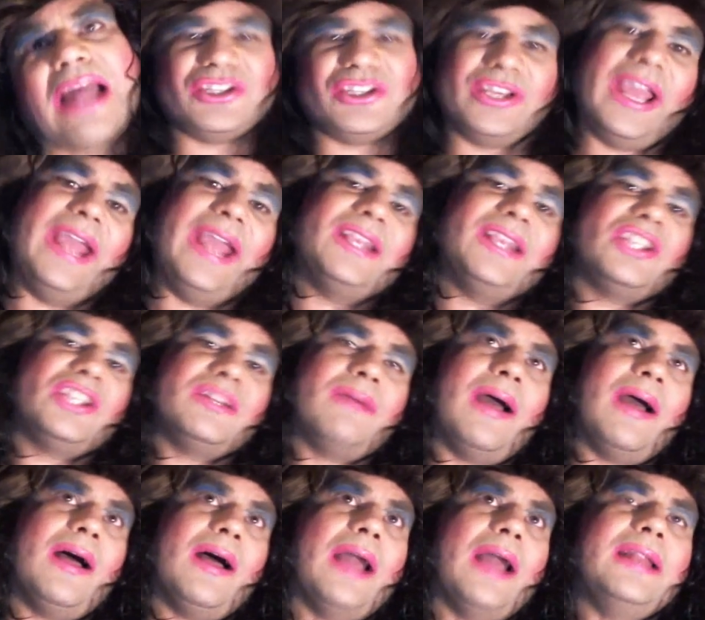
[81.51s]
Education,
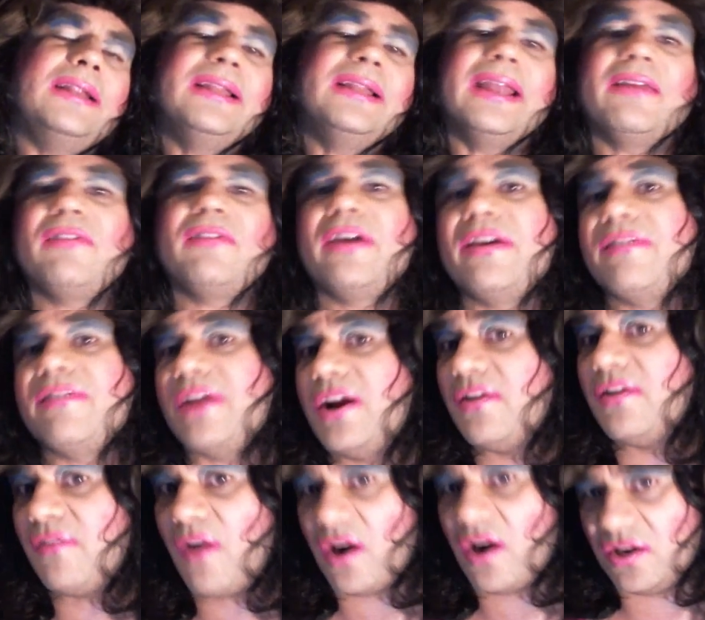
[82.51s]
well, I didn't get very,
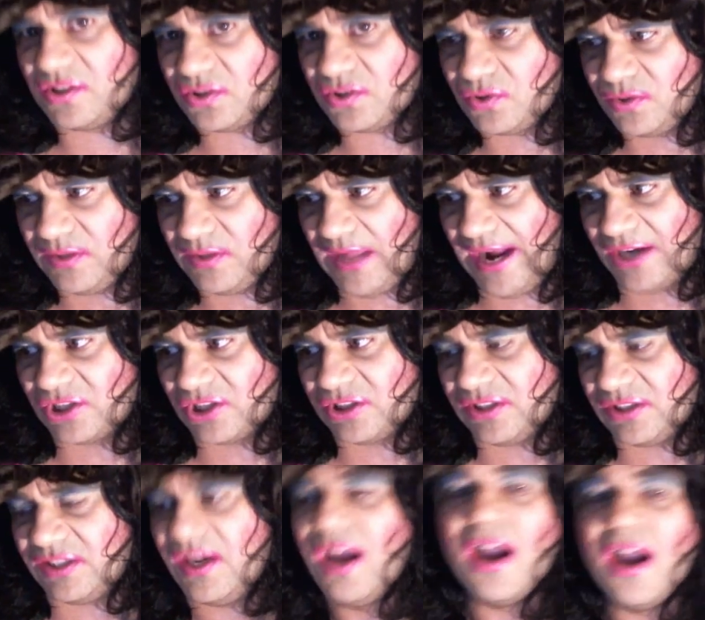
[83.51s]
very far in school,
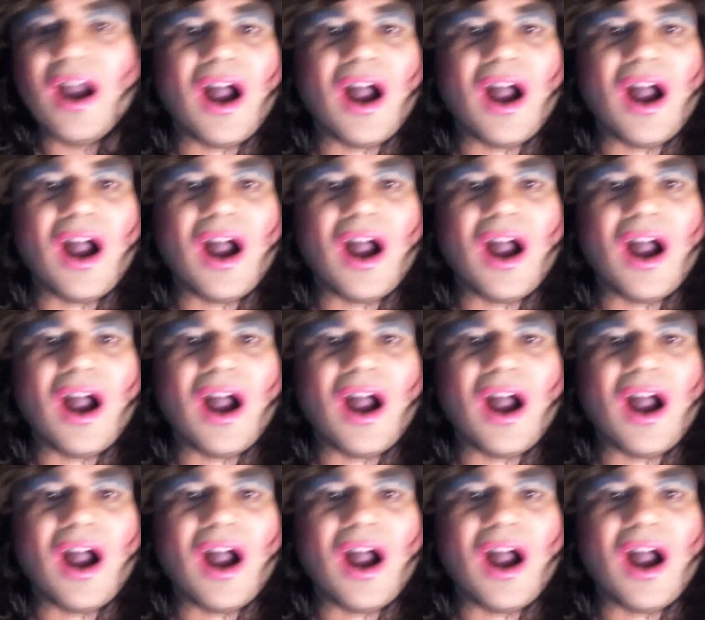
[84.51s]
actually.